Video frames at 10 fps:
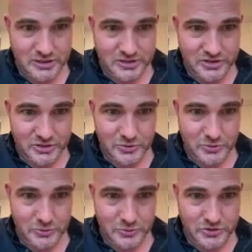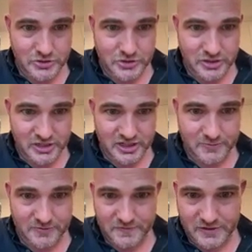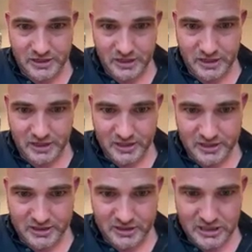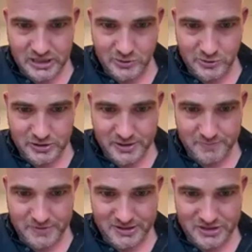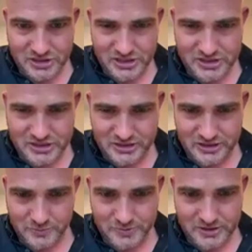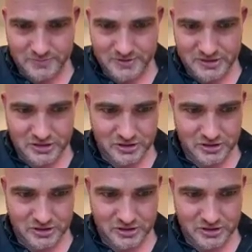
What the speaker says: let's use amplify and lower it maybe just a little bit, maybe